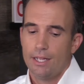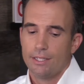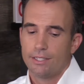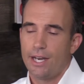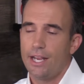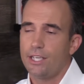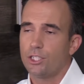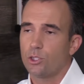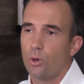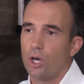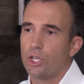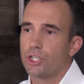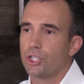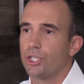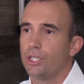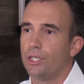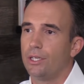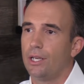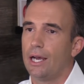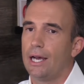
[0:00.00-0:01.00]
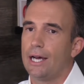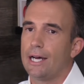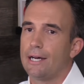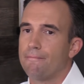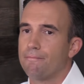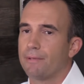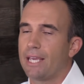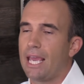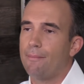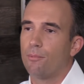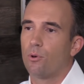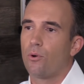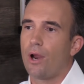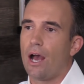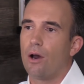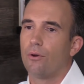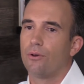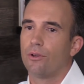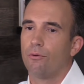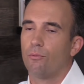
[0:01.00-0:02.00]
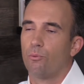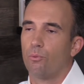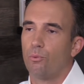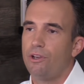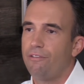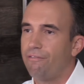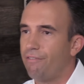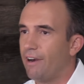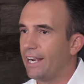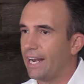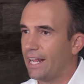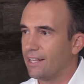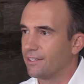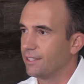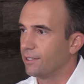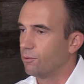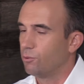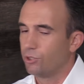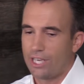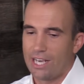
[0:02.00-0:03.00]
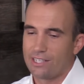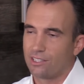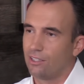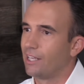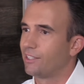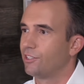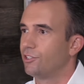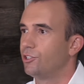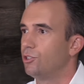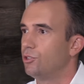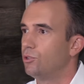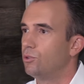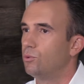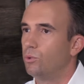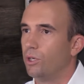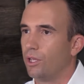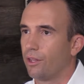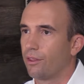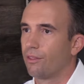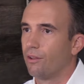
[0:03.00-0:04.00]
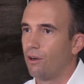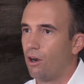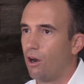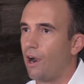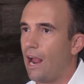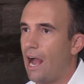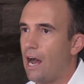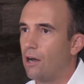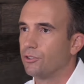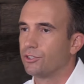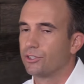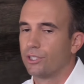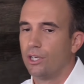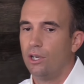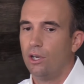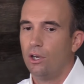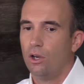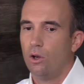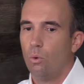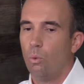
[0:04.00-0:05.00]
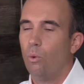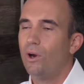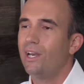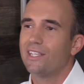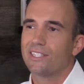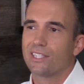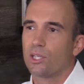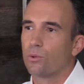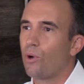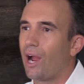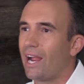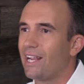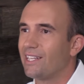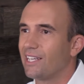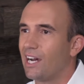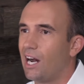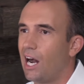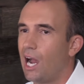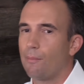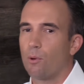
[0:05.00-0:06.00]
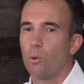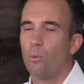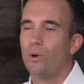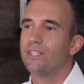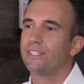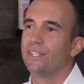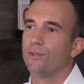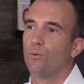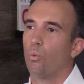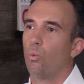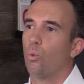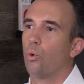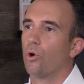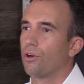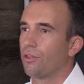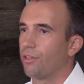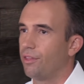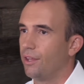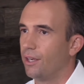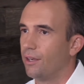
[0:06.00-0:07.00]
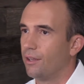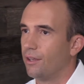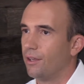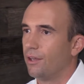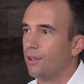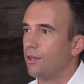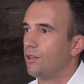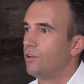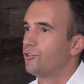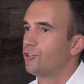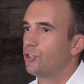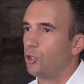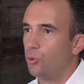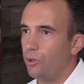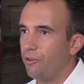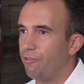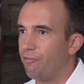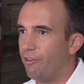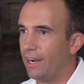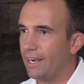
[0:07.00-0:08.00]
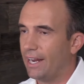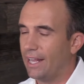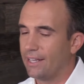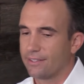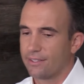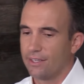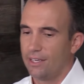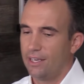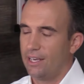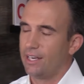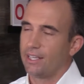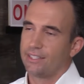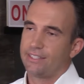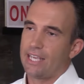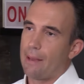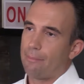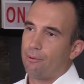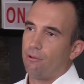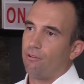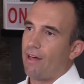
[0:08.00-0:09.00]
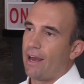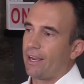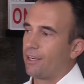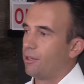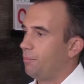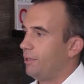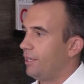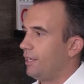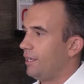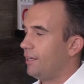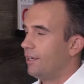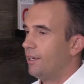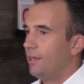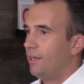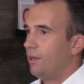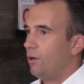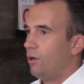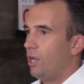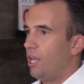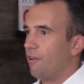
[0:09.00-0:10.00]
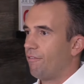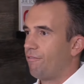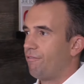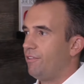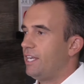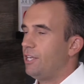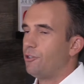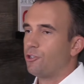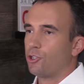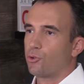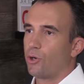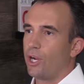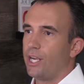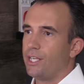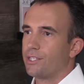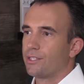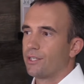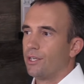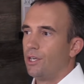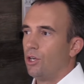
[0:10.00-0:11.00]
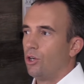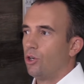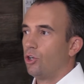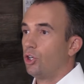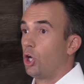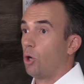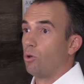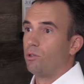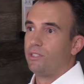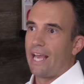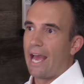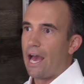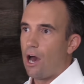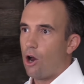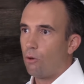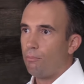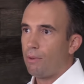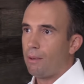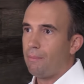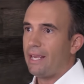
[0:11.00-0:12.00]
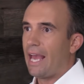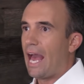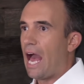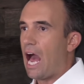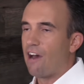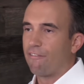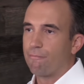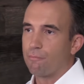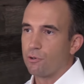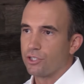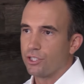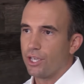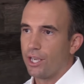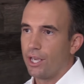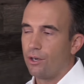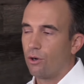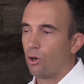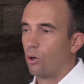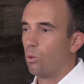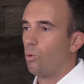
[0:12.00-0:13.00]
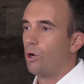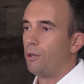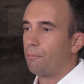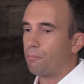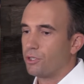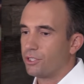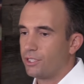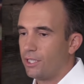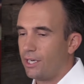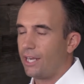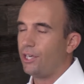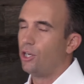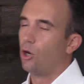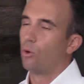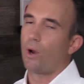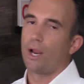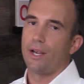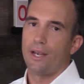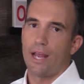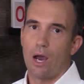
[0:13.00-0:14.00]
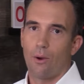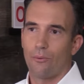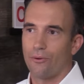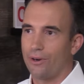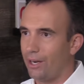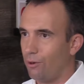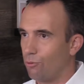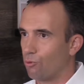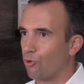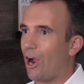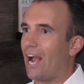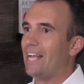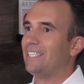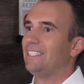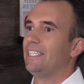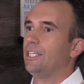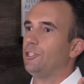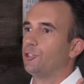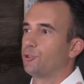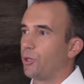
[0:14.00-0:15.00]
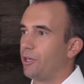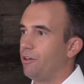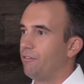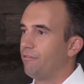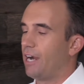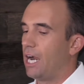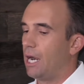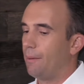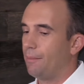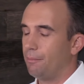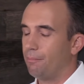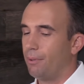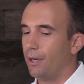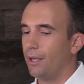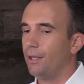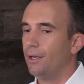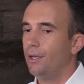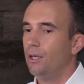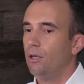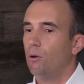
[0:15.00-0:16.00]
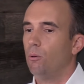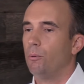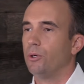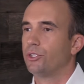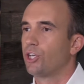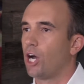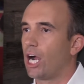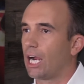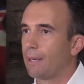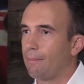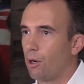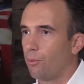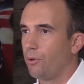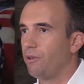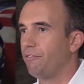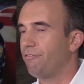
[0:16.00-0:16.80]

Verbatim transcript: Today's question um, came around refinancing, which has a lot to do with our house. When is the right time or when is it worth it to refinance? Uh, an example of that could be if the interest rates go down maybe half percent or 1%. I know right now we're in a rising interest rate environment, but when we talk about